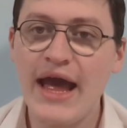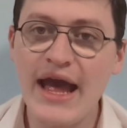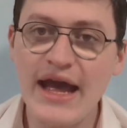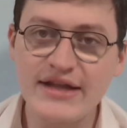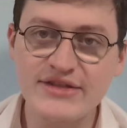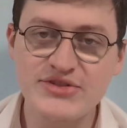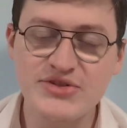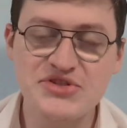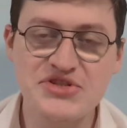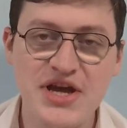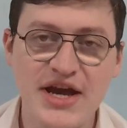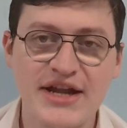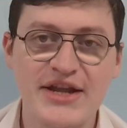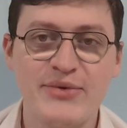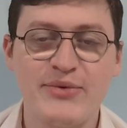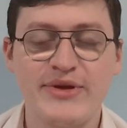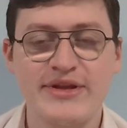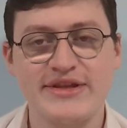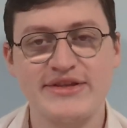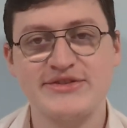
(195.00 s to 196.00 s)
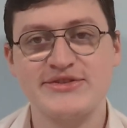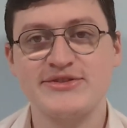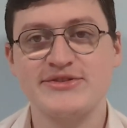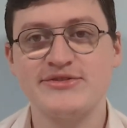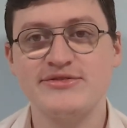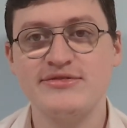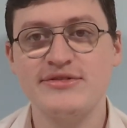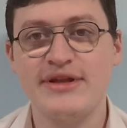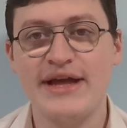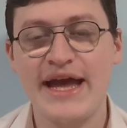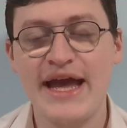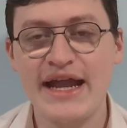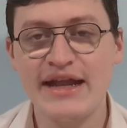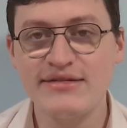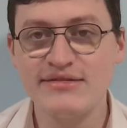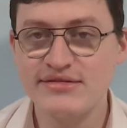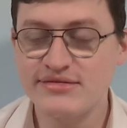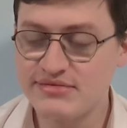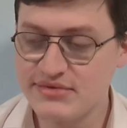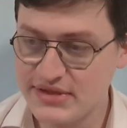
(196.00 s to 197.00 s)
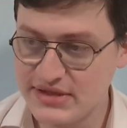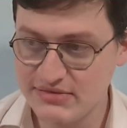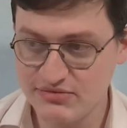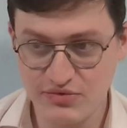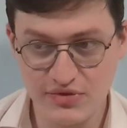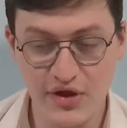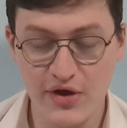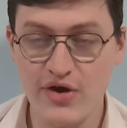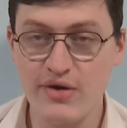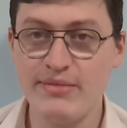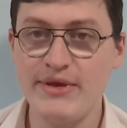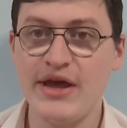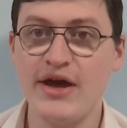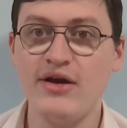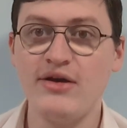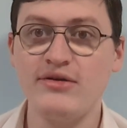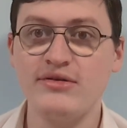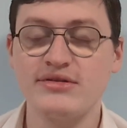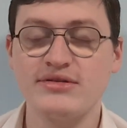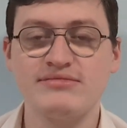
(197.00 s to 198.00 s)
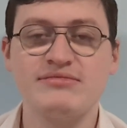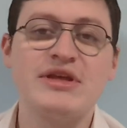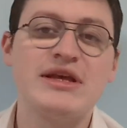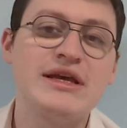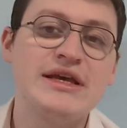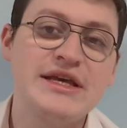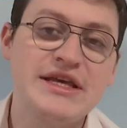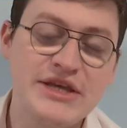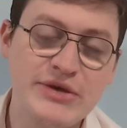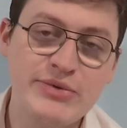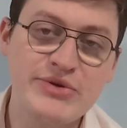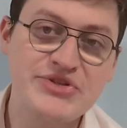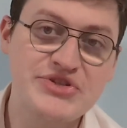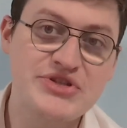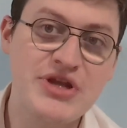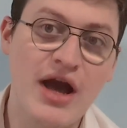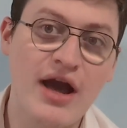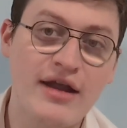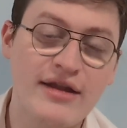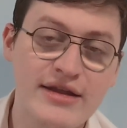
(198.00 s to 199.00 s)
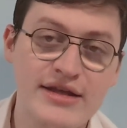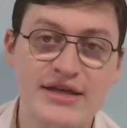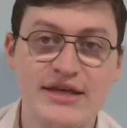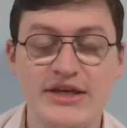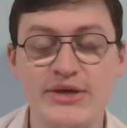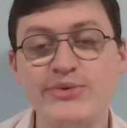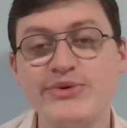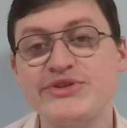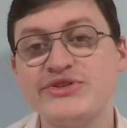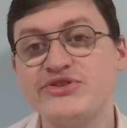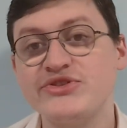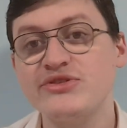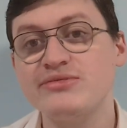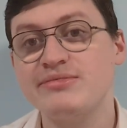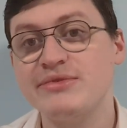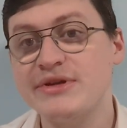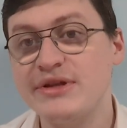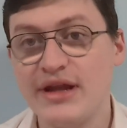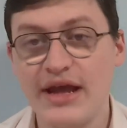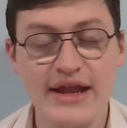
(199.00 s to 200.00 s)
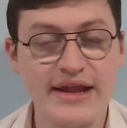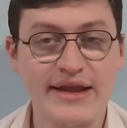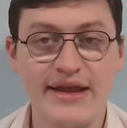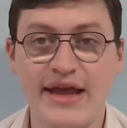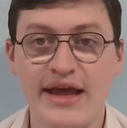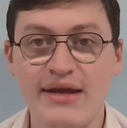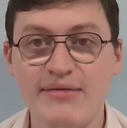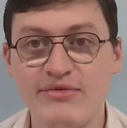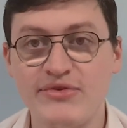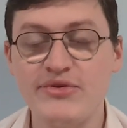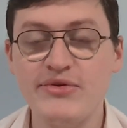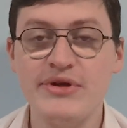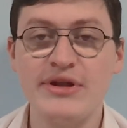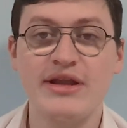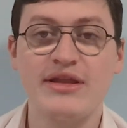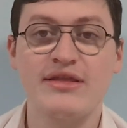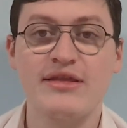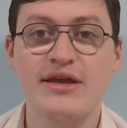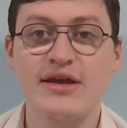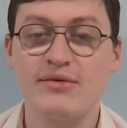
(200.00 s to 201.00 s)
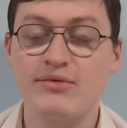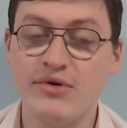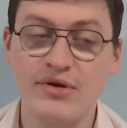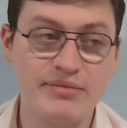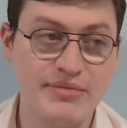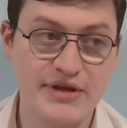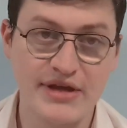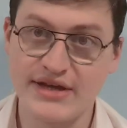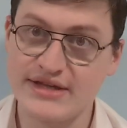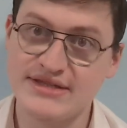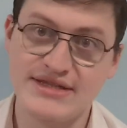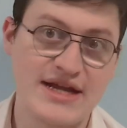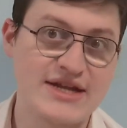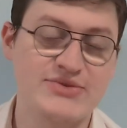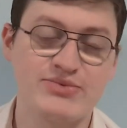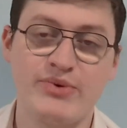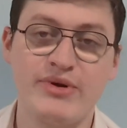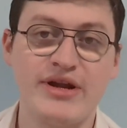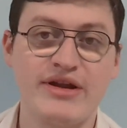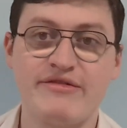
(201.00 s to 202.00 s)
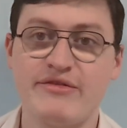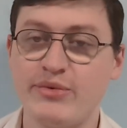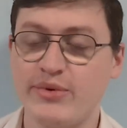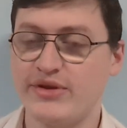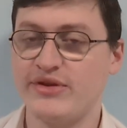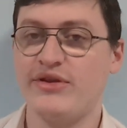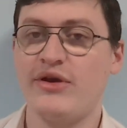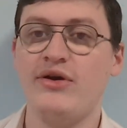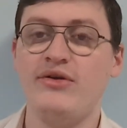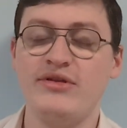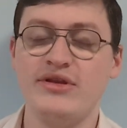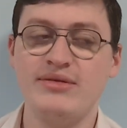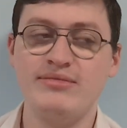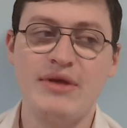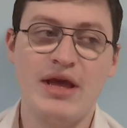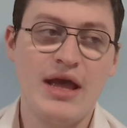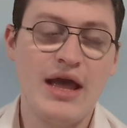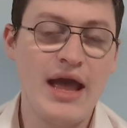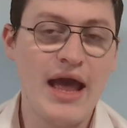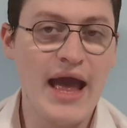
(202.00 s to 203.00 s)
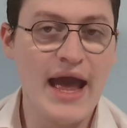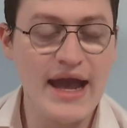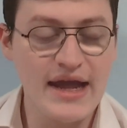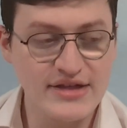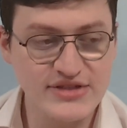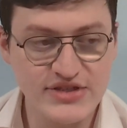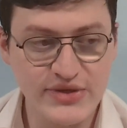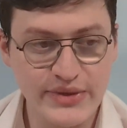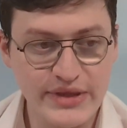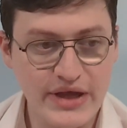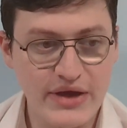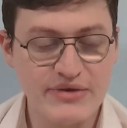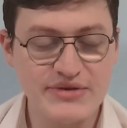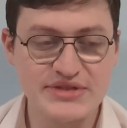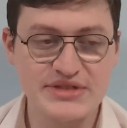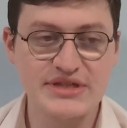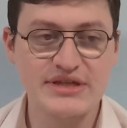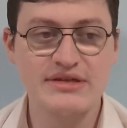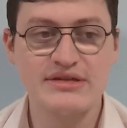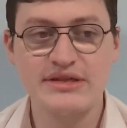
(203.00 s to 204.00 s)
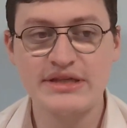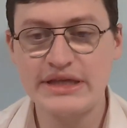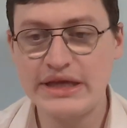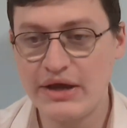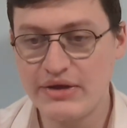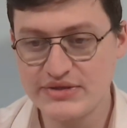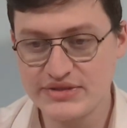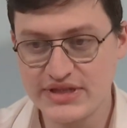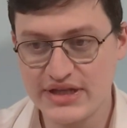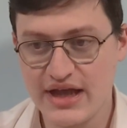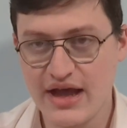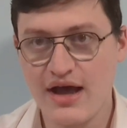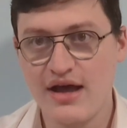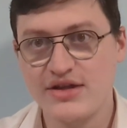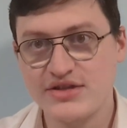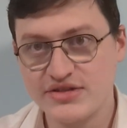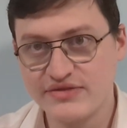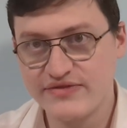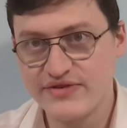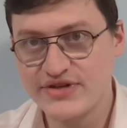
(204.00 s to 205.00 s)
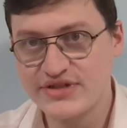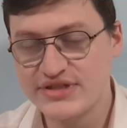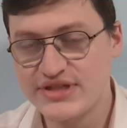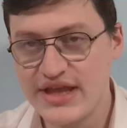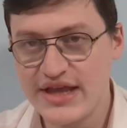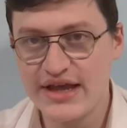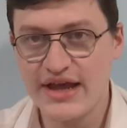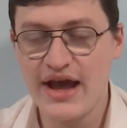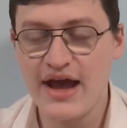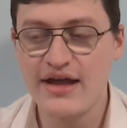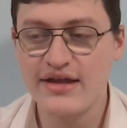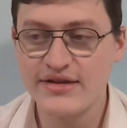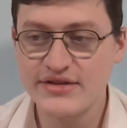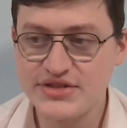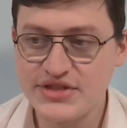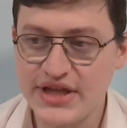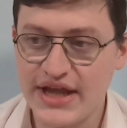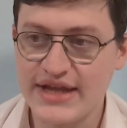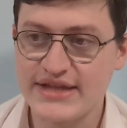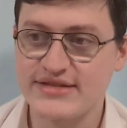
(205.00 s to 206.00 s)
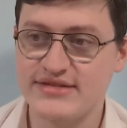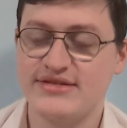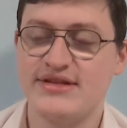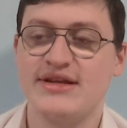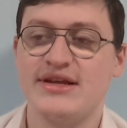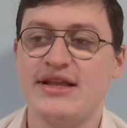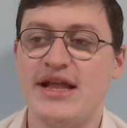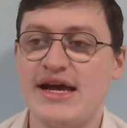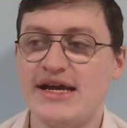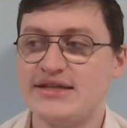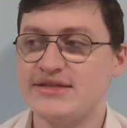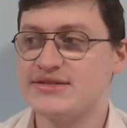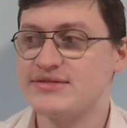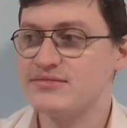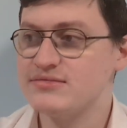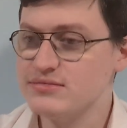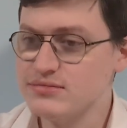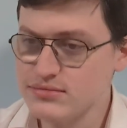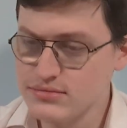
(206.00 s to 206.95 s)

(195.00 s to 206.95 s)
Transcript: And so Johnny went to school, and lo and behold, he was Johnny, he was stupid, and he can't do anything. Well, because that's what everyone told him. And so he goes to he goes to college, first day of college, he gets into class.